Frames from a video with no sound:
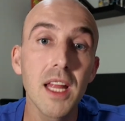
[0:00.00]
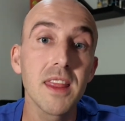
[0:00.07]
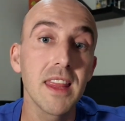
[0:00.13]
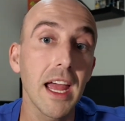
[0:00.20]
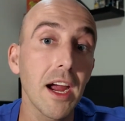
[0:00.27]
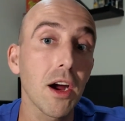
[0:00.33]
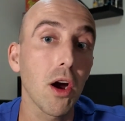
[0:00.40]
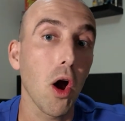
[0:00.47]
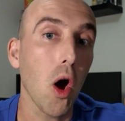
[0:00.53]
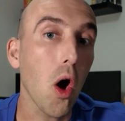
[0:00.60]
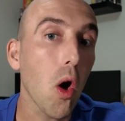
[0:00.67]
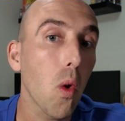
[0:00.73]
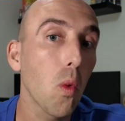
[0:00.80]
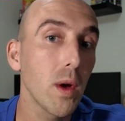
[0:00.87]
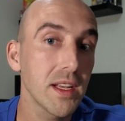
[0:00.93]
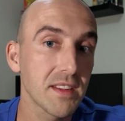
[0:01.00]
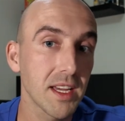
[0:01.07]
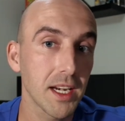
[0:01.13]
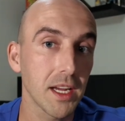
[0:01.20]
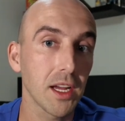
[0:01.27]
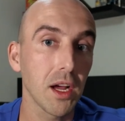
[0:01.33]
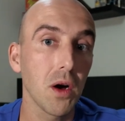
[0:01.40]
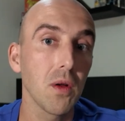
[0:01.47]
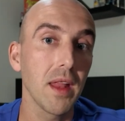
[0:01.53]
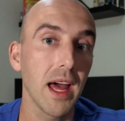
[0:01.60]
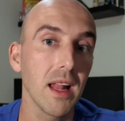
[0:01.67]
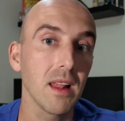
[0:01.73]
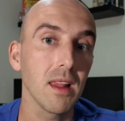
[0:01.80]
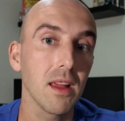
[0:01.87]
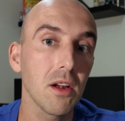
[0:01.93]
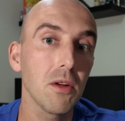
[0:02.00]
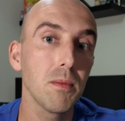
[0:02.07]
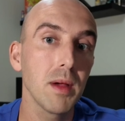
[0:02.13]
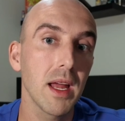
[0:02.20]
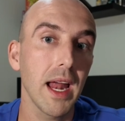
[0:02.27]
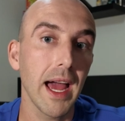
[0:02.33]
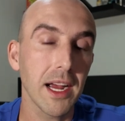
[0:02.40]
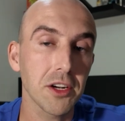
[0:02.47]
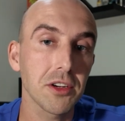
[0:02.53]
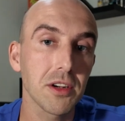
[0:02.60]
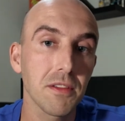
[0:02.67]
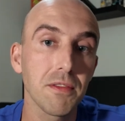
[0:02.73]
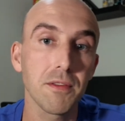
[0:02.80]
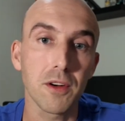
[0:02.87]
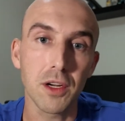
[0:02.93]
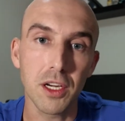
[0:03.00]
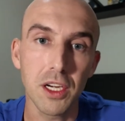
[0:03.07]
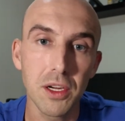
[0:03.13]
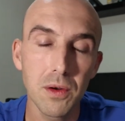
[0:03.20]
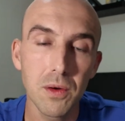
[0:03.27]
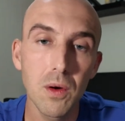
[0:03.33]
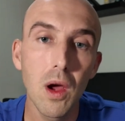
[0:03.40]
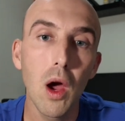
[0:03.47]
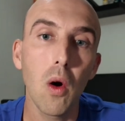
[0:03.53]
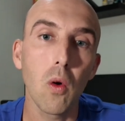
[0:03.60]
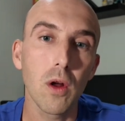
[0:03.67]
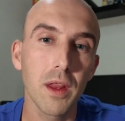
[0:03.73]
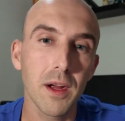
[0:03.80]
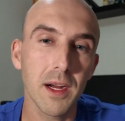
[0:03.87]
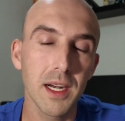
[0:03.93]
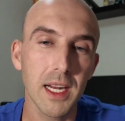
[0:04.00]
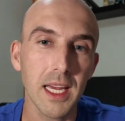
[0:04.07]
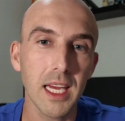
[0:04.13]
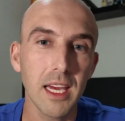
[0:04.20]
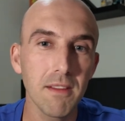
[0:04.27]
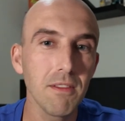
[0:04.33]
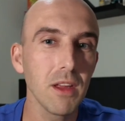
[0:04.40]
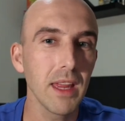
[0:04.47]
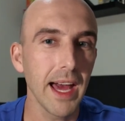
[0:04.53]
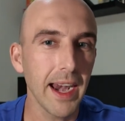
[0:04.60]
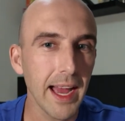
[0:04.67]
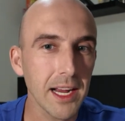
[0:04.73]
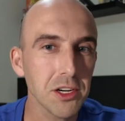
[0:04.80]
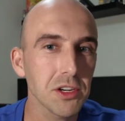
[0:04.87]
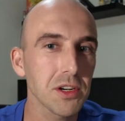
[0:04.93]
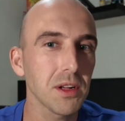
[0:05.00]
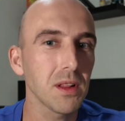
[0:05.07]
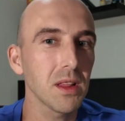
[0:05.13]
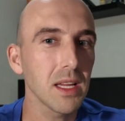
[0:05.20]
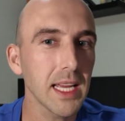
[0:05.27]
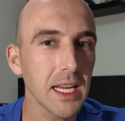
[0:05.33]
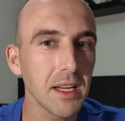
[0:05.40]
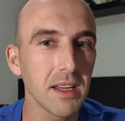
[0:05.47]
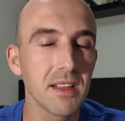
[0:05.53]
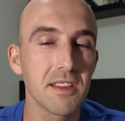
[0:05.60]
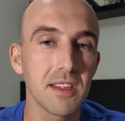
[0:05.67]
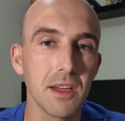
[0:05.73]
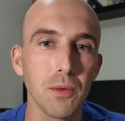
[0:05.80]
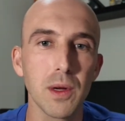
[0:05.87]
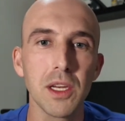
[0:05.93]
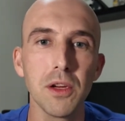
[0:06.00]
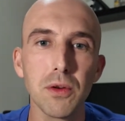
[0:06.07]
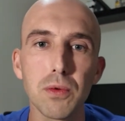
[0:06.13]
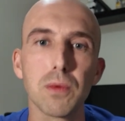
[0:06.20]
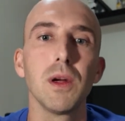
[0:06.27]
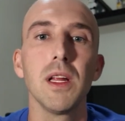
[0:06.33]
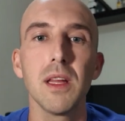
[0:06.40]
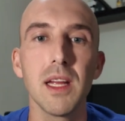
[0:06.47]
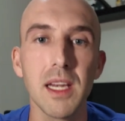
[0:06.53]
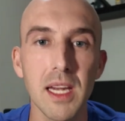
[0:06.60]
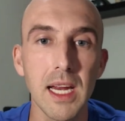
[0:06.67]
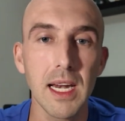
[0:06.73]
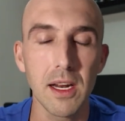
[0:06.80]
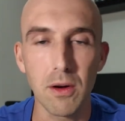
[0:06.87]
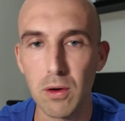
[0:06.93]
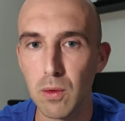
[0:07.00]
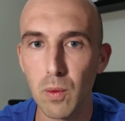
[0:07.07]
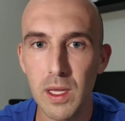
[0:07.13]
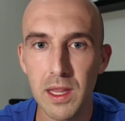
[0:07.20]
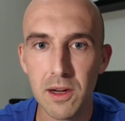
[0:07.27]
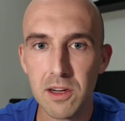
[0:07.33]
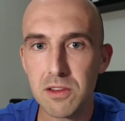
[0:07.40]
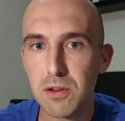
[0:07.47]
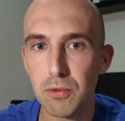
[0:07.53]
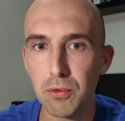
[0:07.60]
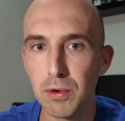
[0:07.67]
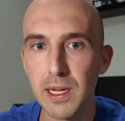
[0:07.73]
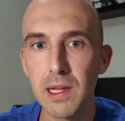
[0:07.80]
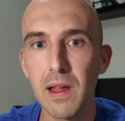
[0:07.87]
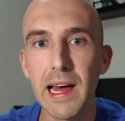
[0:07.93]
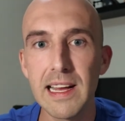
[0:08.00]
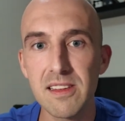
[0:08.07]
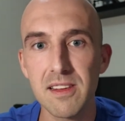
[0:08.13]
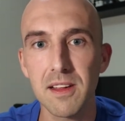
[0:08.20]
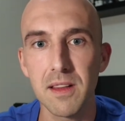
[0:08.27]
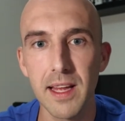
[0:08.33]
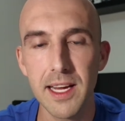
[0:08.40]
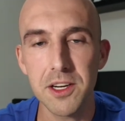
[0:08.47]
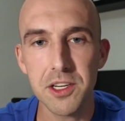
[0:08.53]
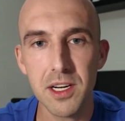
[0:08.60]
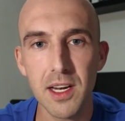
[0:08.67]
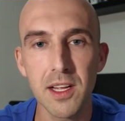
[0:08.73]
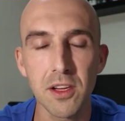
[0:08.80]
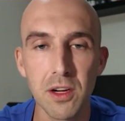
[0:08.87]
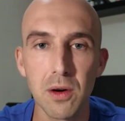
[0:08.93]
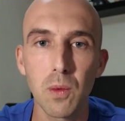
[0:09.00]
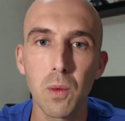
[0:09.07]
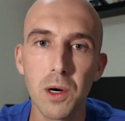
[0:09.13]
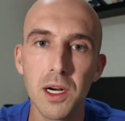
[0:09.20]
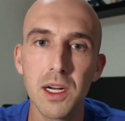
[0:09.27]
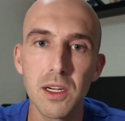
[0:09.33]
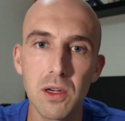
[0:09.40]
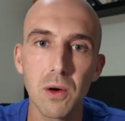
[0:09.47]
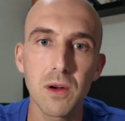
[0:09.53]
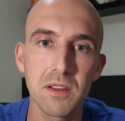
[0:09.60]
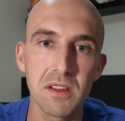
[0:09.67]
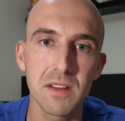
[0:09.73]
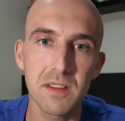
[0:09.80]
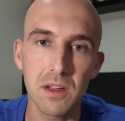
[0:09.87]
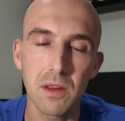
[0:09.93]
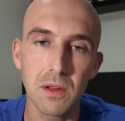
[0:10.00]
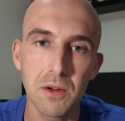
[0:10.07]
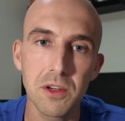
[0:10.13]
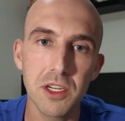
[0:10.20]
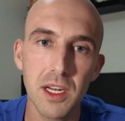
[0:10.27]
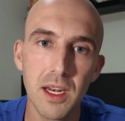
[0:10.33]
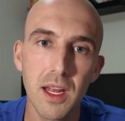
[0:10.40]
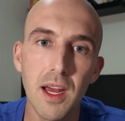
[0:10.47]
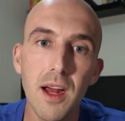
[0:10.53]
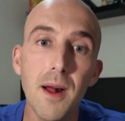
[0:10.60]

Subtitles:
they are always going to go that little bit extra for you, or they're going to give you that extra leniency when you really need it, or when there's a real escalation and you're working towards a solution.